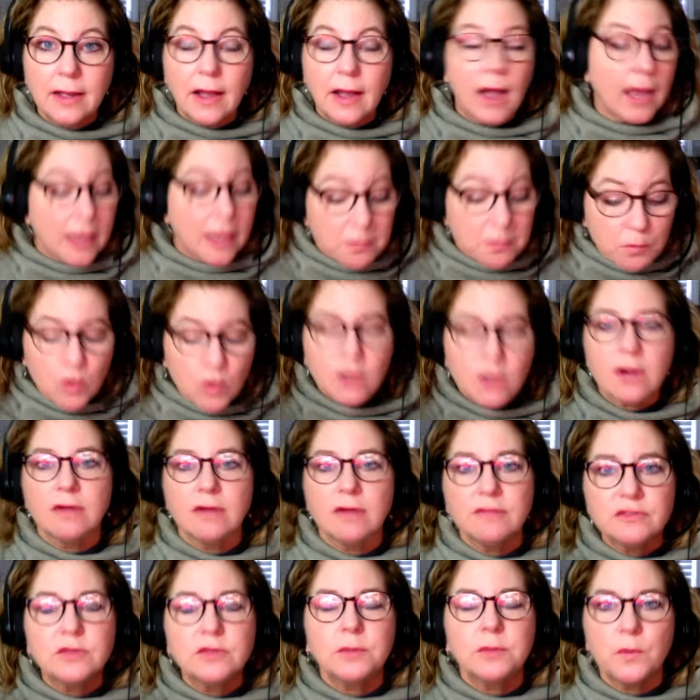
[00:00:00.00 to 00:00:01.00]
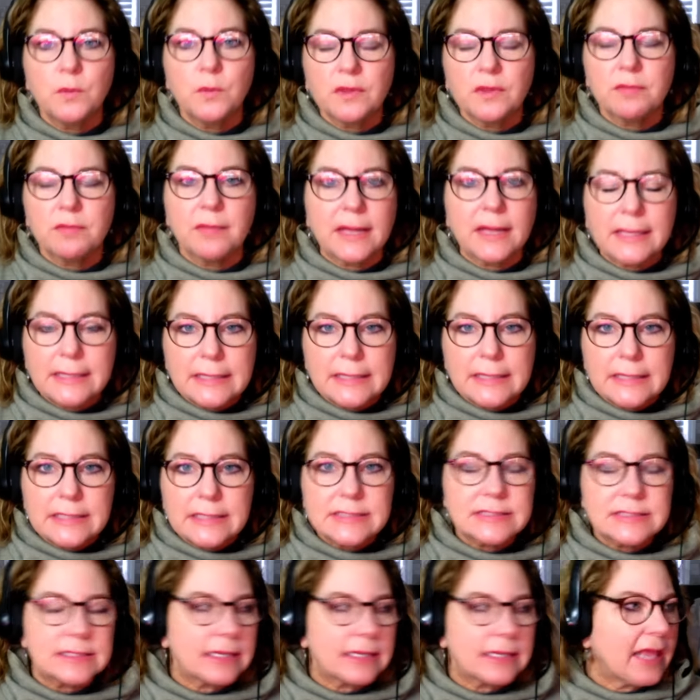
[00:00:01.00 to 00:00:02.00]
I'm more comfortable with my
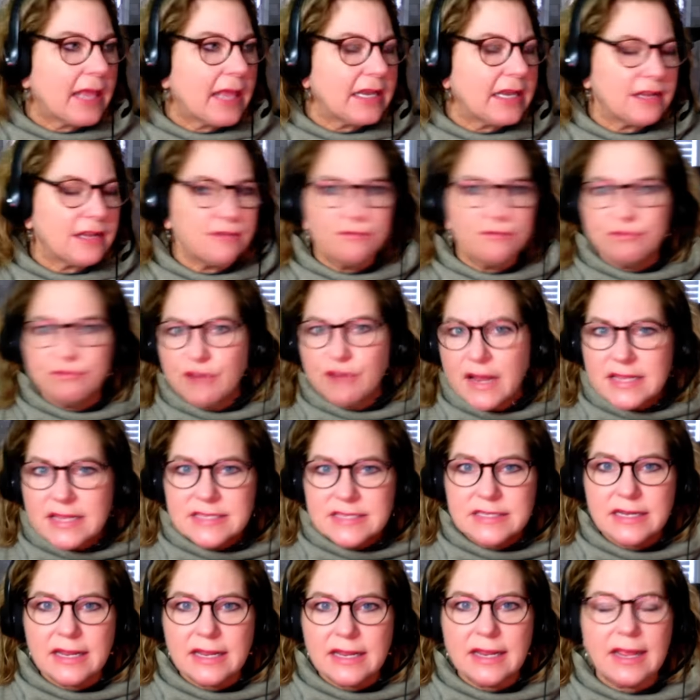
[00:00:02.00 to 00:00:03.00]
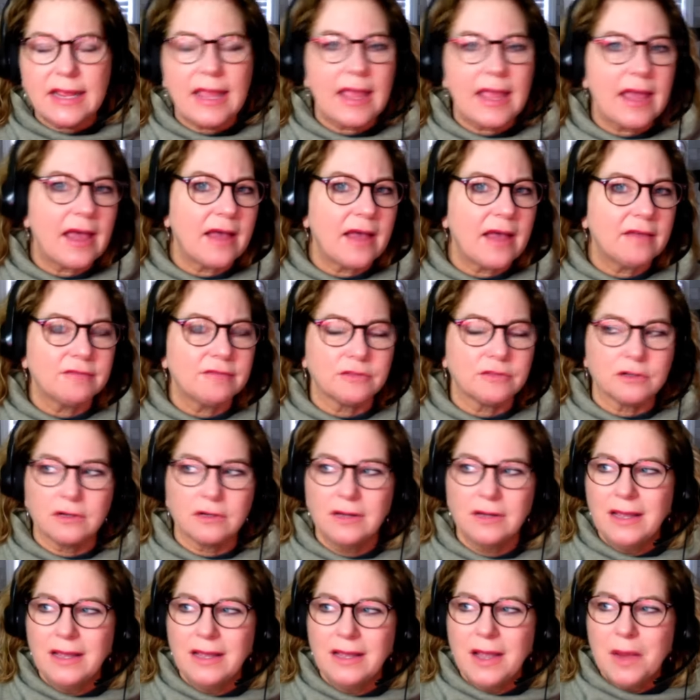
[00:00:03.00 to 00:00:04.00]
kids than any friends that I have, or
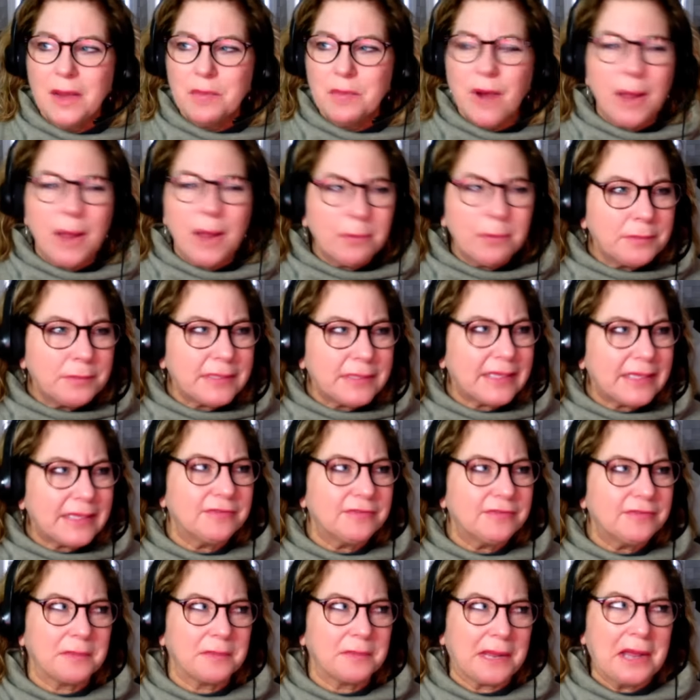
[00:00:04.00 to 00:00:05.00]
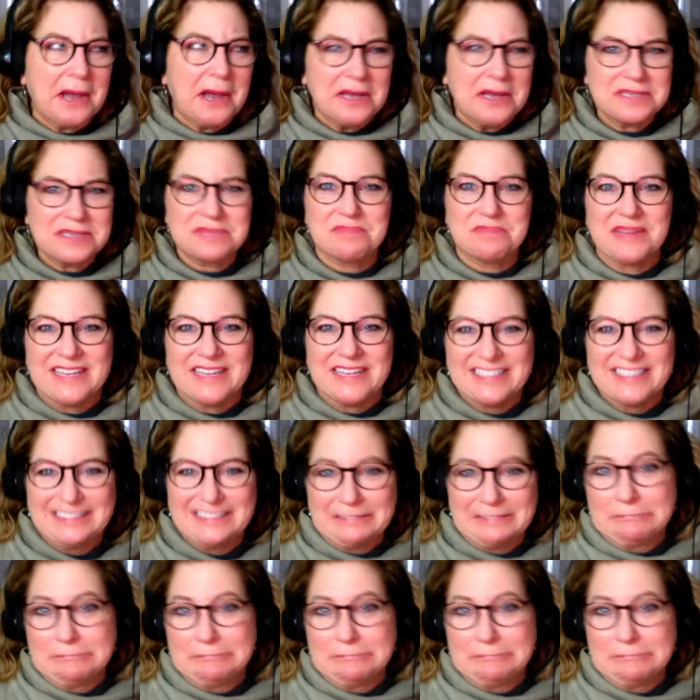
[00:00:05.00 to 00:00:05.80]
probably even my husband.